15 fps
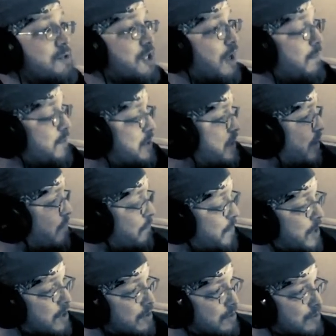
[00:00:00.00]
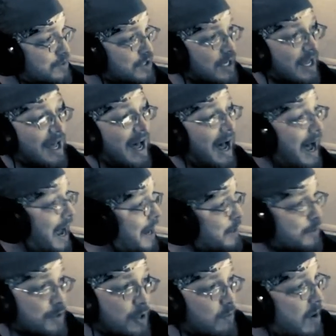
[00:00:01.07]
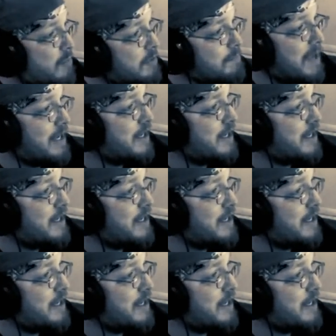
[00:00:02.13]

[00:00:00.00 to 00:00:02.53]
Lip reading: himself is confused. I don't know what would